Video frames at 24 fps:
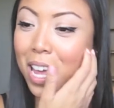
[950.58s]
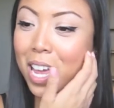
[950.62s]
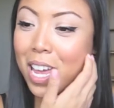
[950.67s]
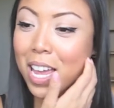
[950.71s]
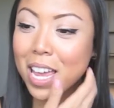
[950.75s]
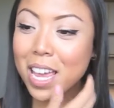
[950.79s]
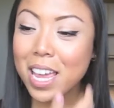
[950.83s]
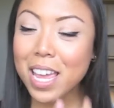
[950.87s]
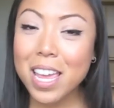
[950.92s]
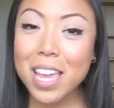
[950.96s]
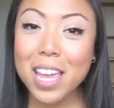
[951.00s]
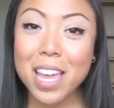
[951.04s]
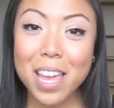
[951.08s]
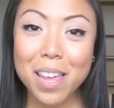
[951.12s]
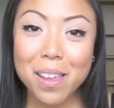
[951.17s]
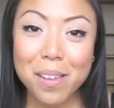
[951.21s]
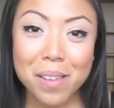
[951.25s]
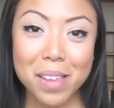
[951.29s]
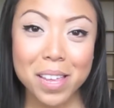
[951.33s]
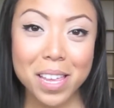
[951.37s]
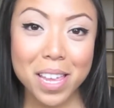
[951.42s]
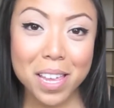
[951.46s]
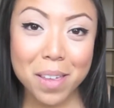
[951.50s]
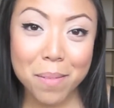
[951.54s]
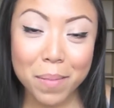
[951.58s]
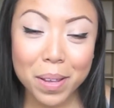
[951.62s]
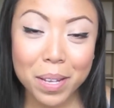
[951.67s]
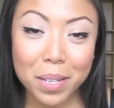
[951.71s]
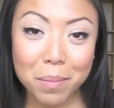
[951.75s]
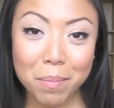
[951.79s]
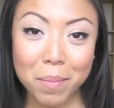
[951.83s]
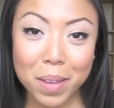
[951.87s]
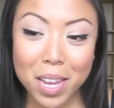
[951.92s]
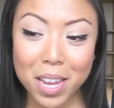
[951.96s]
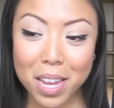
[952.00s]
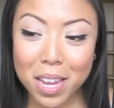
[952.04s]
he
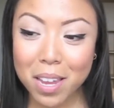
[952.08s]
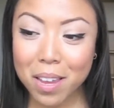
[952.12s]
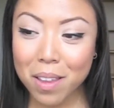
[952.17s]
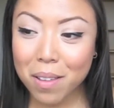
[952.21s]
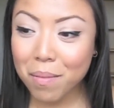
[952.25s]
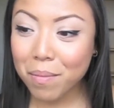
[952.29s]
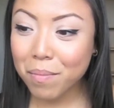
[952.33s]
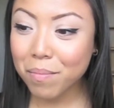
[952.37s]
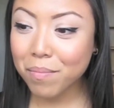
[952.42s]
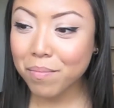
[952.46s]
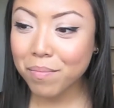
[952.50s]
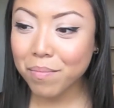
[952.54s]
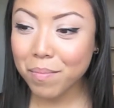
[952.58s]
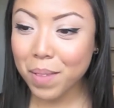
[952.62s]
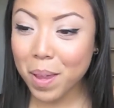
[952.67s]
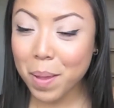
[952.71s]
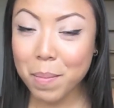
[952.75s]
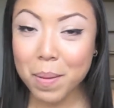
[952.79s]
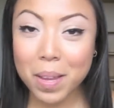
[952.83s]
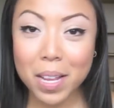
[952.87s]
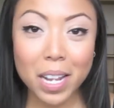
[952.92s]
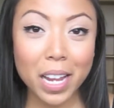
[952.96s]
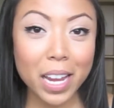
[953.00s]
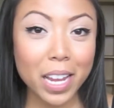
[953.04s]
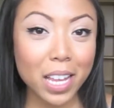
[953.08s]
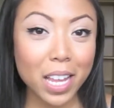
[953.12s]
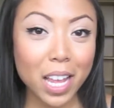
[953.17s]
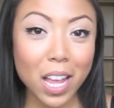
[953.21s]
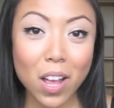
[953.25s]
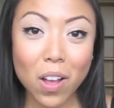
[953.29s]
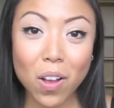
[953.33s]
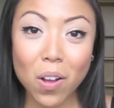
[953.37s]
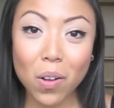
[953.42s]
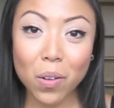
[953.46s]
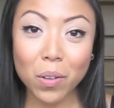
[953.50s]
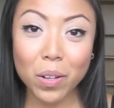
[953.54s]
emailed me maybe like
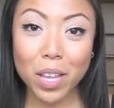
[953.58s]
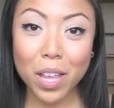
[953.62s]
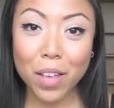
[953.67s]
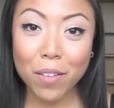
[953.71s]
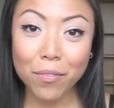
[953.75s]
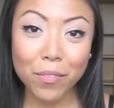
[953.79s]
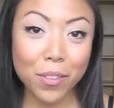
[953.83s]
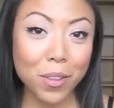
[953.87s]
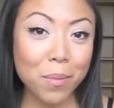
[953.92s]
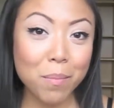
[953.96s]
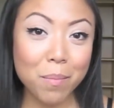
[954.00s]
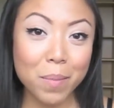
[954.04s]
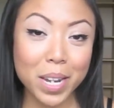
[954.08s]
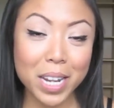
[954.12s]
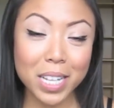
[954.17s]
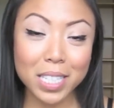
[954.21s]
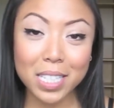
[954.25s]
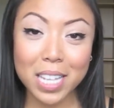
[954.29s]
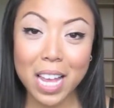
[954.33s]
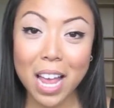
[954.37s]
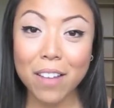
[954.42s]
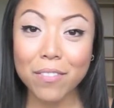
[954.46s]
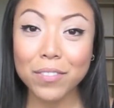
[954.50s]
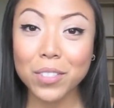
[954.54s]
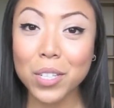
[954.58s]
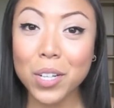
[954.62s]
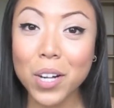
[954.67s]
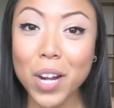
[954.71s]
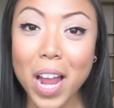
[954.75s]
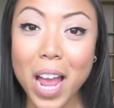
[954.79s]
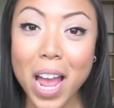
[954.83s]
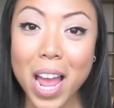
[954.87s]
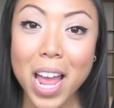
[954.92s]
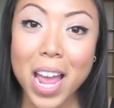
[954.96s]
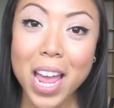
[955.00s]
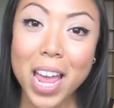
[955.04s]
only a few minutes after
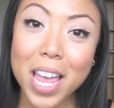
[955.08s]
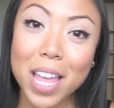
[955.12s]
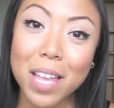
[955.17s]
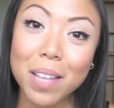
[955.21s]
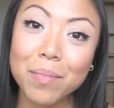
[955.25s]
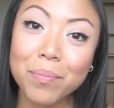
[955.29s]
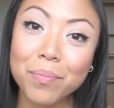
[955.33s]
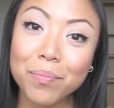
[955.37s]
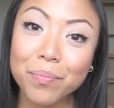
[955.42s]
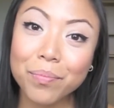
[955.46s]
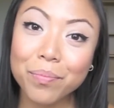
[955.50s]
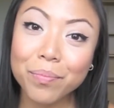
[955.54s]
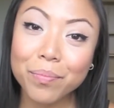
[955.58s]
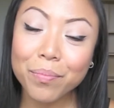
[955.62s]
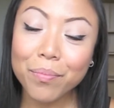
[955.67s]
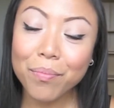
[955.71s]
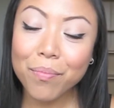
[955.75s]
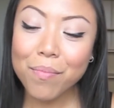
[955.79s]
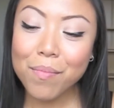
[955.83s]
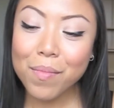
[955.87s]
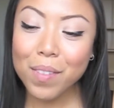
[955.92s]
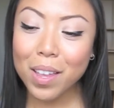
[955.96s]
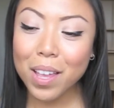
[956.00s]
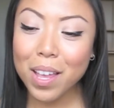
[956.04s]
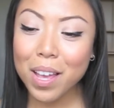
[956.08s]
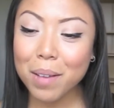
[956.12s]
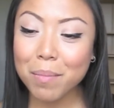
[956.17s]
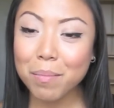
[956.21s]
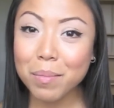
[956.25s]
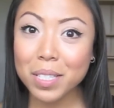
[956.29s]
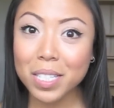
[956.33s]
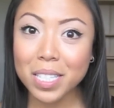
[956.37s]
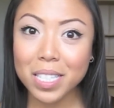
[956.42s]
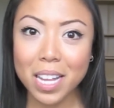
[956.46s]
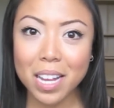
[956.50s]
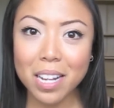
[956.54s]
I
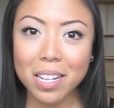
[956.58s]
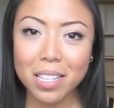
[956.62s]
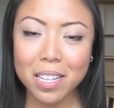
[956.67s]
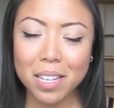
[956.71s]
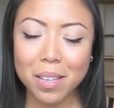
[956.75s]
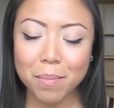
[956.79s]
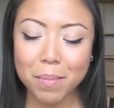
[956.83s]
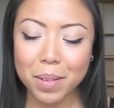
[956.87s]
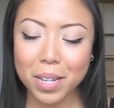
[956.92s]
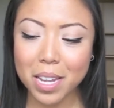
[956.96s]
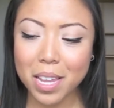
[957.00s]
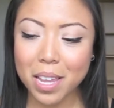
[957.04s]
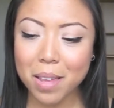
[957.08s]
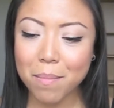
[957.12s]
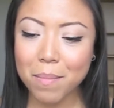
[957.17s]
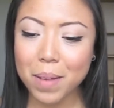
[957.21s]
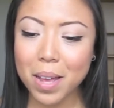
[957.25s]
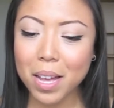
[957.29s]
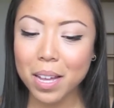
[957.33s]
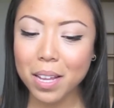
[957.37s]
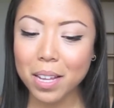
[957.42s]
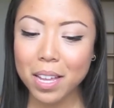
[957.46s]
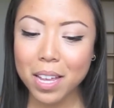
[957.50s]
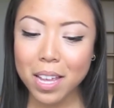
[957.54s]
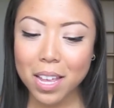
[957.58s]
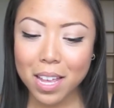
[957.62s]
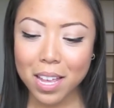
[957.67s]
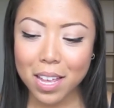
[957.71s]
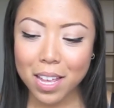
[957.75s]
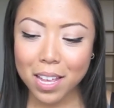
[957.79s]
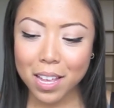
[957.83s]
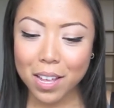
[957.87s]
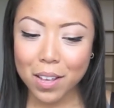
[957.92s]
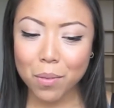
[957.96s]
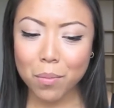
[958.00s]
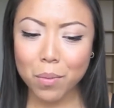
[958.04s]
sent him an email,
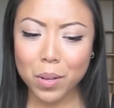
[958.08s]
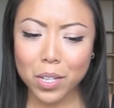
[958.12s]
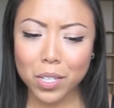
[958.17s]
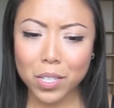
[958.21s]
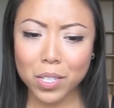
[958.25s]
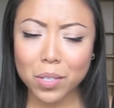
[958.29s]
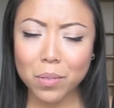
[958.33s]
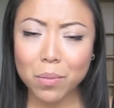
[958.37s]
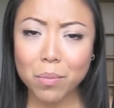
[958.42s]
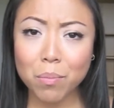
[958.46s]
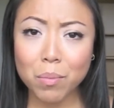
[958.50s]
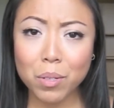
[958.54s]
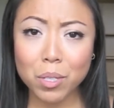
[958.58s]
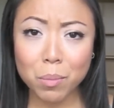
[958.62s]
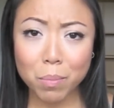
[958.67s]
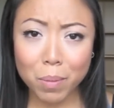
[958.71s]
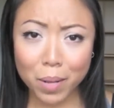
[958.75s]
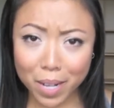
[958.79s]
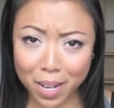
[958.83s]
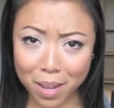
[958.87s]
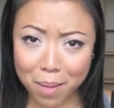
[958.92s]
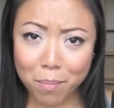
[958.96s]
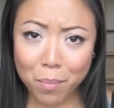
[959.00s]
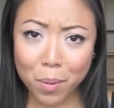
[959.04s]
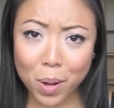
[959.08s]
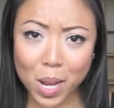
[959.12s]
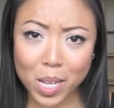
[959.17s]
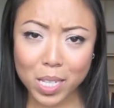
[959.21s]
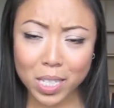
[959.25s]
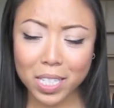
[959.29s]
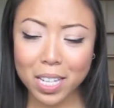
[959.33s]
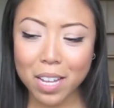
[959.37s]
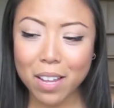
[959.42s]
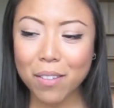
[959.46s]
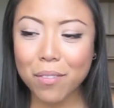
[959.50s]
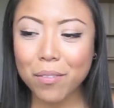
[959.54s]
which was pretty
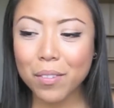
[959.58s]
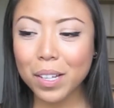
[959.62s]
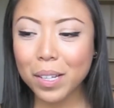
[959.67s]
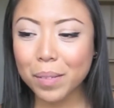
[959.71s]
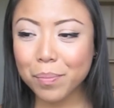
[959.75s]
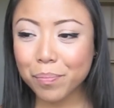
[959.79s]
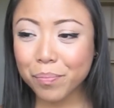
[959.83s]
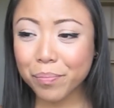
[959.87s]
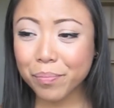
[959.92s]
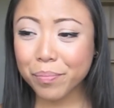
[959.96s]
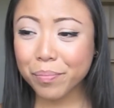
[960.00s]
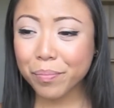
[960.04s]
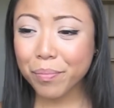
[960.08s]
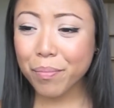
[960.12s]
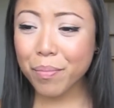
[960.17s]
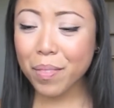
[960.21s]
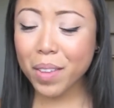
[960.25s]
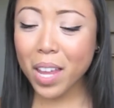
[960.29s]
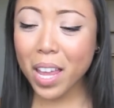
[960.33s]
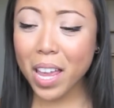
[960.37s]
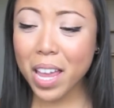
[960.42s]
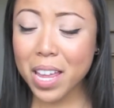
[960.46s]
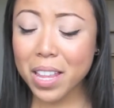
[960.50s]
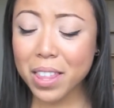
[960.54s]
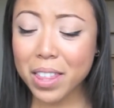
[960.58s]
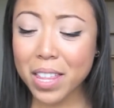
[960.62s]
impressive. And